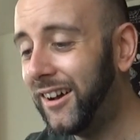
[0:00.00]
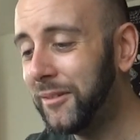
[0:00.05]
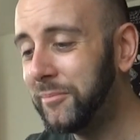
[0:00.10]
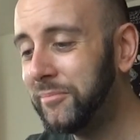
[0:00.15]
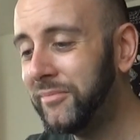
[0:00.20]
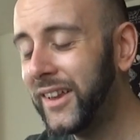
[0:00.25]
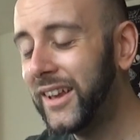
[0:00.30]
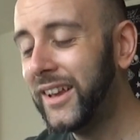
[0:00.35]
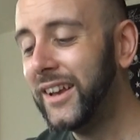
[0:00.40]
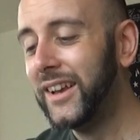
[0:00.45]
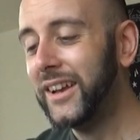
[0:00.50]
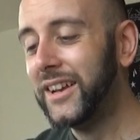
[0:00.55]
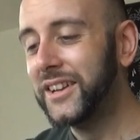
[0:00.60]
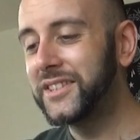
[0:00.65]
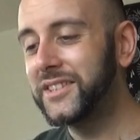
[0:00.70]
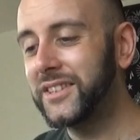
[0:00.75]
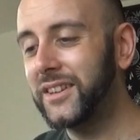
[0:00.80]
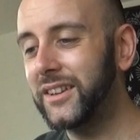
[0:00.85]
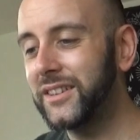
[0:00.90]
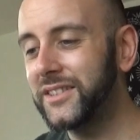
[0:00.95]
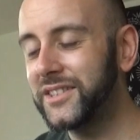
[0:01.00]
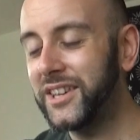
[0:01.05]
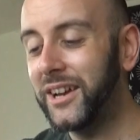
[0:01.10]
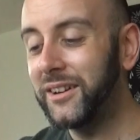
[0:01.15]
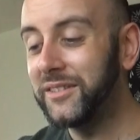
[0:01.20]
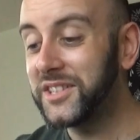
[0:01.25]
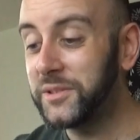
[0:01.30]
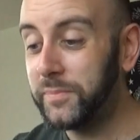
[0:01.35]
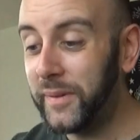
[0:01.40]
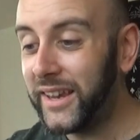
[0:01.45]
um, so,
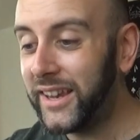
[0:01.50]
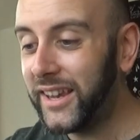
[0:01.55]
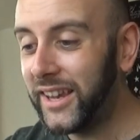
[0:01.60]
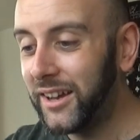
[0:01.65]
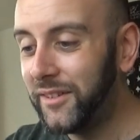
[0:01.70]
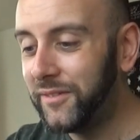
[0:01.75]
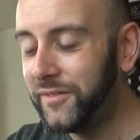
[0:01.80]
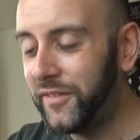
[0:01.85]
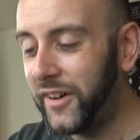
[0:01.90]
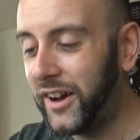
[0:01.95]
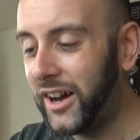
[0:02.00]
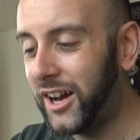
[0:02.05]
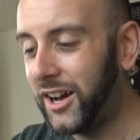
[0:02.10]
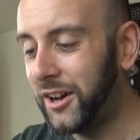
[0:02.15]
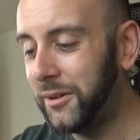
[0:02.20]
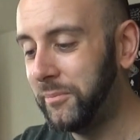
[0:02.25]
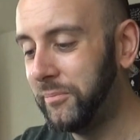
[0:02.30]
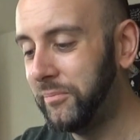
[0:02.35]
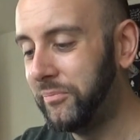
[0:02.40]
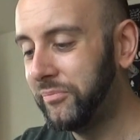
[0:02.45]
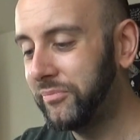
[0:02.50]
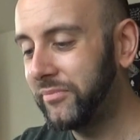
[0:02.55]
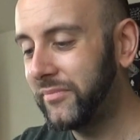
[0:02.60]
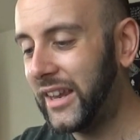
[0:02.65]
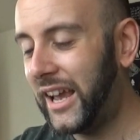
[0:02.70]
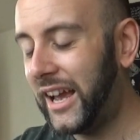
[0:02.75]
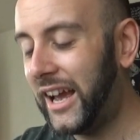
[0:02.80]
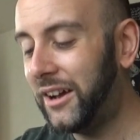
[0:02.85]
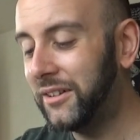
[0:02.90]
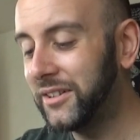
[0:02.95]
so, speaking of um,
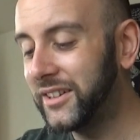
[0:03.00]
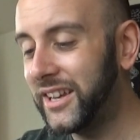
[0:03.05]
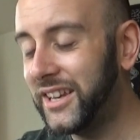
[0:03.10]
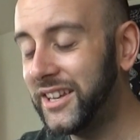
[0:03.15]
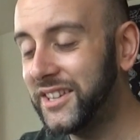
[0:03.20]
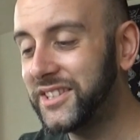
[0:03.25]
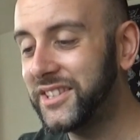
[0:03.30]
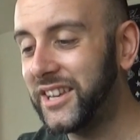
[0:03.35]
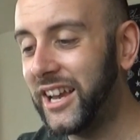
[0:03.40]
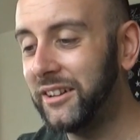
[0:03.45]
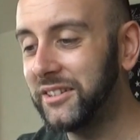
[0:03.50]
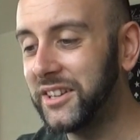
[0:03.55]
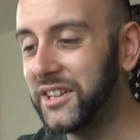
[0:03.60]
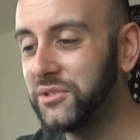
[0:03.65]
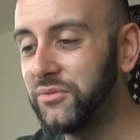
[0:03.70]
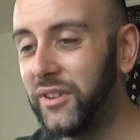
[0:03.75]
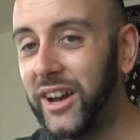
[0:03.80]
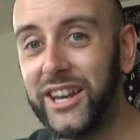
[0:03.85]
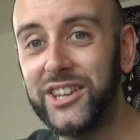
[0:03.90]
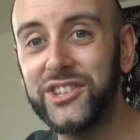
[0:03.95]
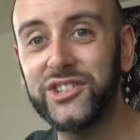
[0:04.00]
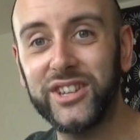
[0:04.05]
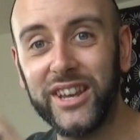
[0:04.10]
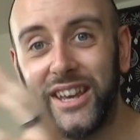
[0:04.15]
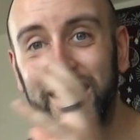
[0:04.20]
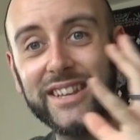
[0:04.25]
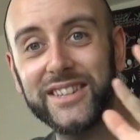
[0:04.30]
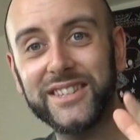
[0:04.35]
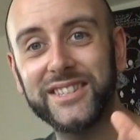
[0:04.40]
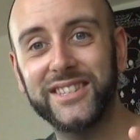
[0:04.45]
Aldi's Aldi's
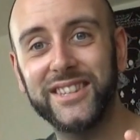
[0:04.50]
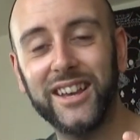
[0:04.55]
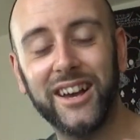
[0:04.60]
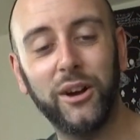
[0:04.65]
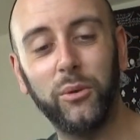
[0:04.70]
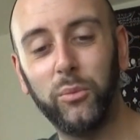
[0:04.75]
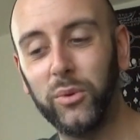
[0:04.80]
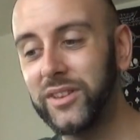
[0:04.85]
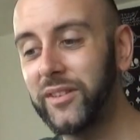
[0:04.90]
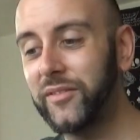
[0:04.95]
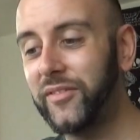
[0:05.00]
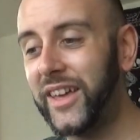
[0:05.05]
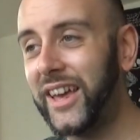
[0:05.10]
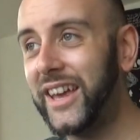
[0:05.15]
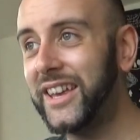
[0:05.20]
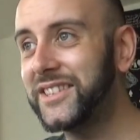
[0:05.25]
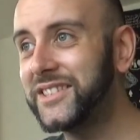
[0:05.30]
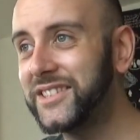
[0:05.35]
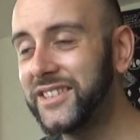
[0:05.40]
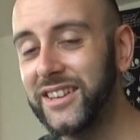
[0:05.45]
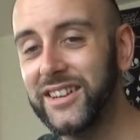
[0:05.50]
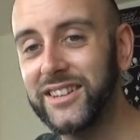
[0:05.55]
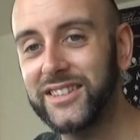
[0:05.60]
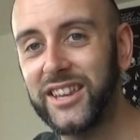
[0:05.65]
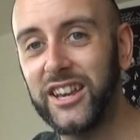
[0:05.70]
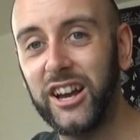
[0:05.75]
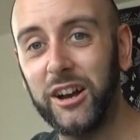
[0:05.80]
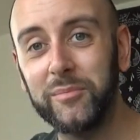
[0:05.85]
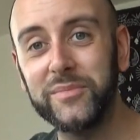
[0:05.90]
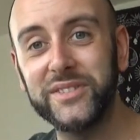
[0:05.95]
range. It's uh, one of theirs
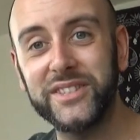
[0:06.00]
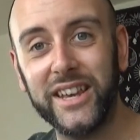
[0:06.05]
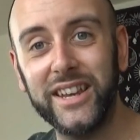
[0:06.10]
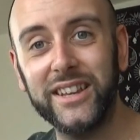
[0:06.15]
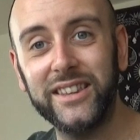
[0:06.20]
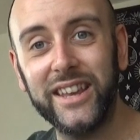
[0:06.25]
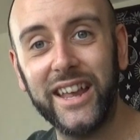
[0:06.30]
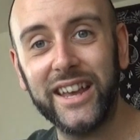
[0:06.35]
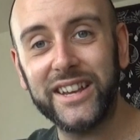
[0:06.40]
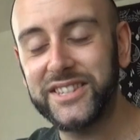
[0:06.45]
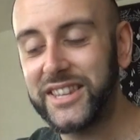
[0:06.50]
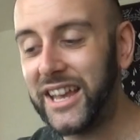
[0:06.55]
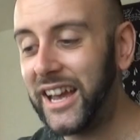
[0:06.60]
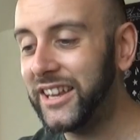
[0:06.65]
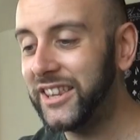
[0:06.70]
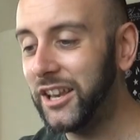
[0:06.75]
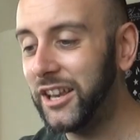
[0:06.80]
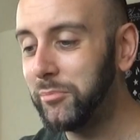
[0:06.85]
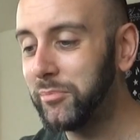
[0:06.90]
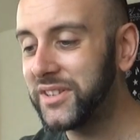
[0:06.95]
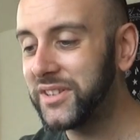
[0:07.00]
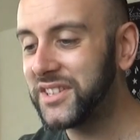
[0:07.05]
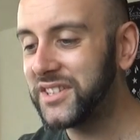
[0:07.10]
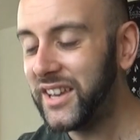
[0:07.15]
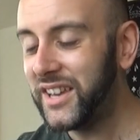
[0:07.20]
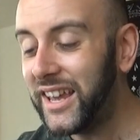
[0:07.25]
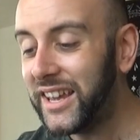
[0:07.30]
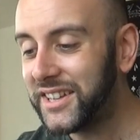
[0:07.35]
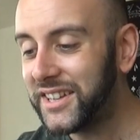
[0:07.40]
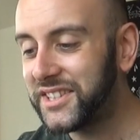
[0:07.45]
that comes in next at number
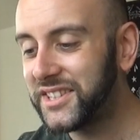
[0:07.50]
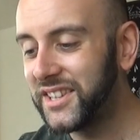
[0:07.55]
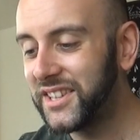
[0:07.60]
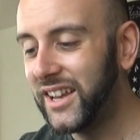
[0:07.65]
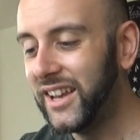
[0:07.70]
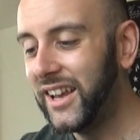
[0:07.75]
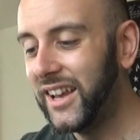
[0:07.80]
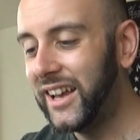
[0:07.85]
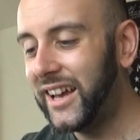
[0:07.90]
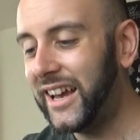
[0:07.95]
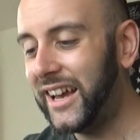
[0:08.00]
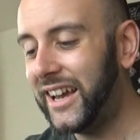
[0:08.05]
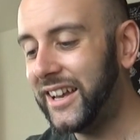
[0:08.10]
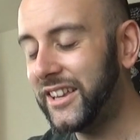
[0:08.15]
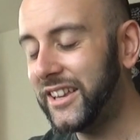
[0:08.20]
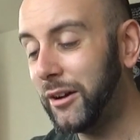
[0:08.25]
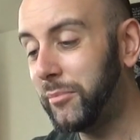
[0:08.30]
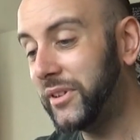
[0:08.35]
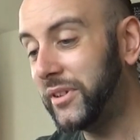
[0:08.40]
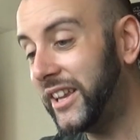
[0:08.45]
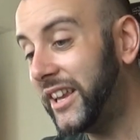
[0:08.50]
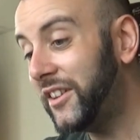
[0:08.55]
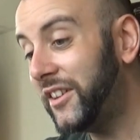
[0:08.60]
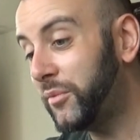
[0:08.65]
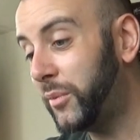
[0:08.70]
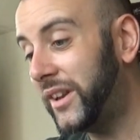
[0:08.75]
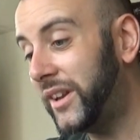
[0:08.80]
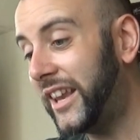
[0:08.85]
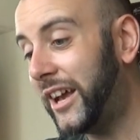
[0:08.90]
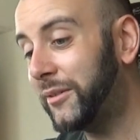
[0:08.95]
six, and I
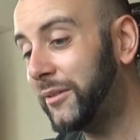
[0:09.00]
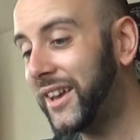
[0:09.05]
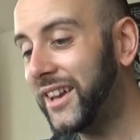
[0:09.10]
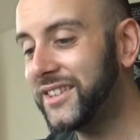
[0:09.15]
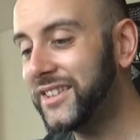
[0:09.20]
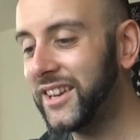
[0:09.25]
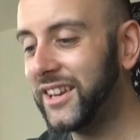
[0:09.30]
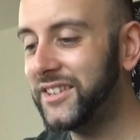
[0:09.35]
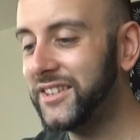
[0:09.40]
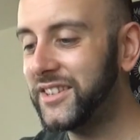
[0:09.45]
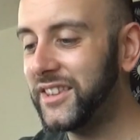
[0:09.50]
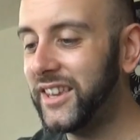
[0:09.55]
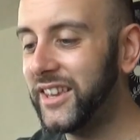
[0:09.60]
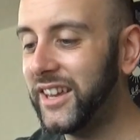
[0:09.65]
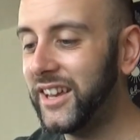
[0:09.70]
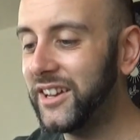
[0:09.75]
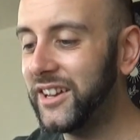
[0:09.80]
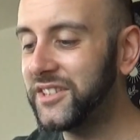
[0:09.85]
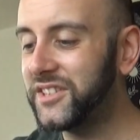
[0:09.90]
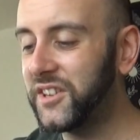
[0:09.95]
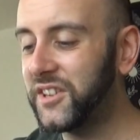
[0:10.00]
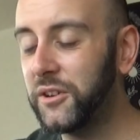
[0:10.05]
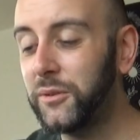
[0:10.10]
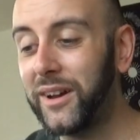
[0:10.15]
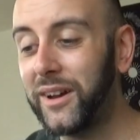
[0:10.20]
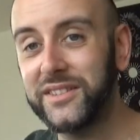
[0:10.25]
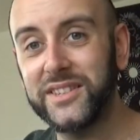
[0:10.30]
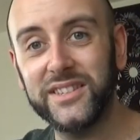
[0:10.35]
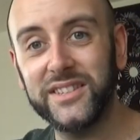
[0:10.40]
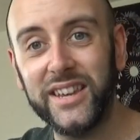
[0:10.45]
believe we're now getting into the uh,
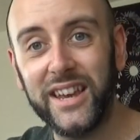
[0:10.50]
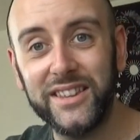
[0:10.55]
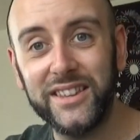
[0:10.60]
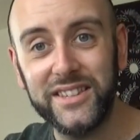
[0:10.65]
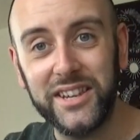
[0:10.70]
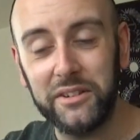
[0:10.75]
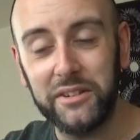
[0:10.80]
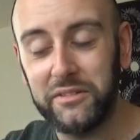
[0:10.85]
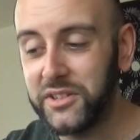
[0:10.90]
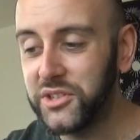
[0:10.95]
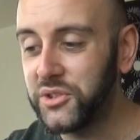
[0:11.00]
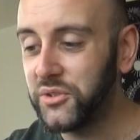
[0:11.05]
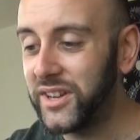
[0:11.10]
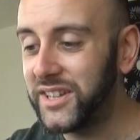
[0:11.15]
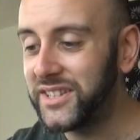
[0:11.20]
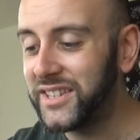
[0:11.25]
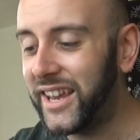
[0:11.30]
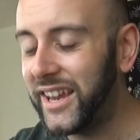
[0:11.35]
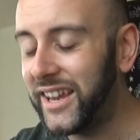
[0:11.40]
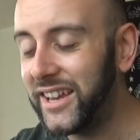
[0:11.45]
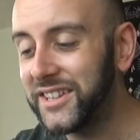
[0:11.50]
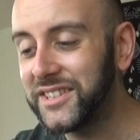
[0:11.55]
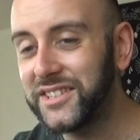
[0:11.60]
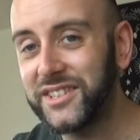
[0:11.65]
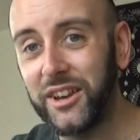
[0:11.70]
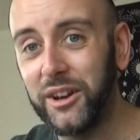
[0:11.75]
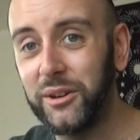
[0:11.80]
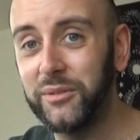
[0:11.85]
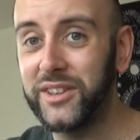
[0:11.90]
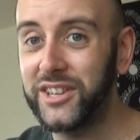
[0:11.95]
two out of ten territories here.
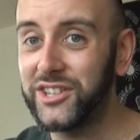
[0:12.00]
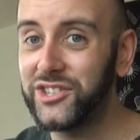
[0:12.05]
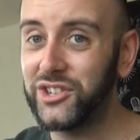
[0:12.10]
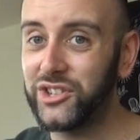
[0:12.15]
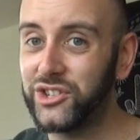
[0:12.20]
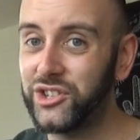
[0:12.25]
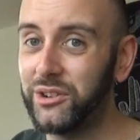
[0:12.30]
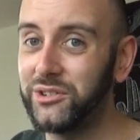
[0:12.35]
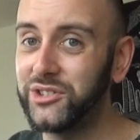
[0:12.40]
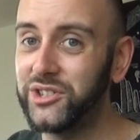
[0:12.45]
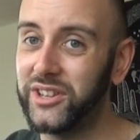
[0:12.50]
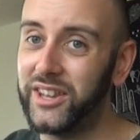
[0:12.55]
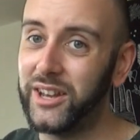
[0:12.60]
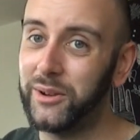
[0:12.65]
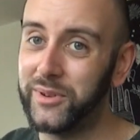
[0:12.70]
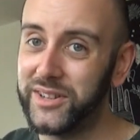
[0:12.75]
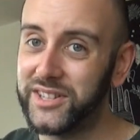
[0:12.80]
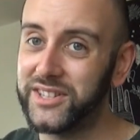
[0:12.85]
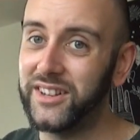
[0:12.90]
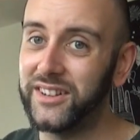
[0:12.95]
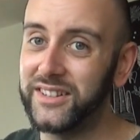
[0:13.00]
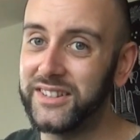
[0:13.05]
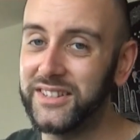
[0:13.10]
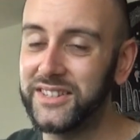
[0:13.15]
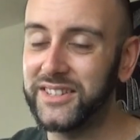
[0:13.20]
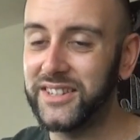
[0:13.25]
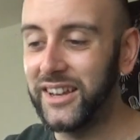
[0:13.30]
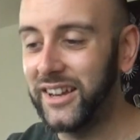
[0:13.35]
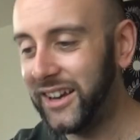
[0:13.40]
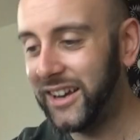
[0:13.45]
So this just shows you that we're
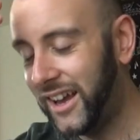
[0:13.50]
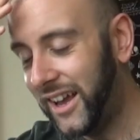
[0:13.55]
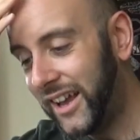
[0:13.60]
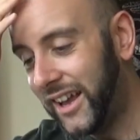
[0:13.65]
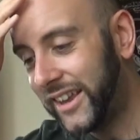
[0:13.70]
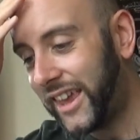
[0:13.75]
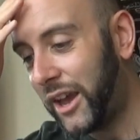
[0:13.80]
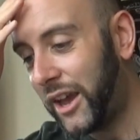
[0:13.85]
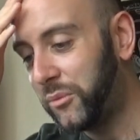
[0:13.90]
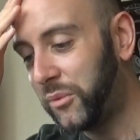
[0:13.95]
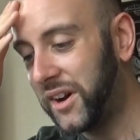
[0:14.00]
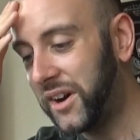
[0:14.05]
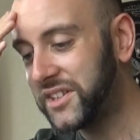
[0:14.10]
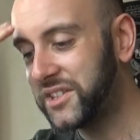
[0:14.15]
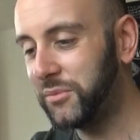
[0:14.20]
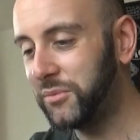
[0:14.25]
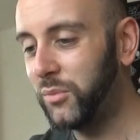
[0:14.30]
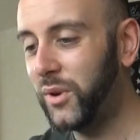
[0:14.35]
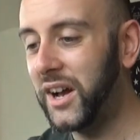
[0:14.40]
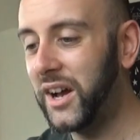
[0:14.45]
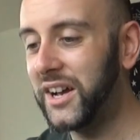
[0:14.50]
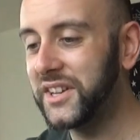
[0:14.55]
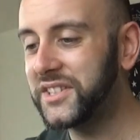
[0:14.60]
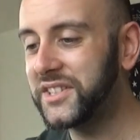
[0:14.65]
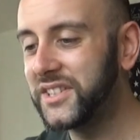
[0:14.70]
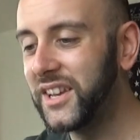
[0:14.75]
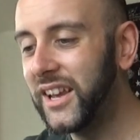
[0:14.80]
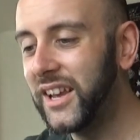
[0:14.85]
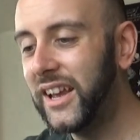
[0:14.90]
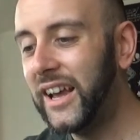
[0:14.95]
starting to get worse and
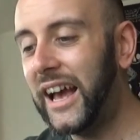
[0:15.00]
worse.